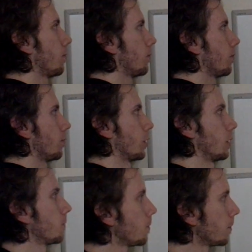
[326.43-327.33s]
Okay,
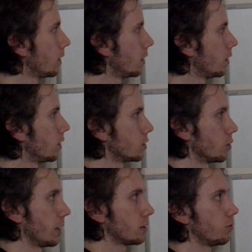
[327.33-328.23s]
so
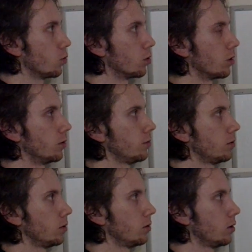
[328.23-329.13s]
that's for
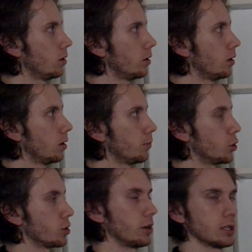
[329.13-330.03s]

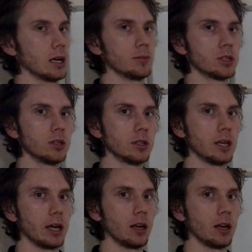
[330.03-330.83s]
personality types that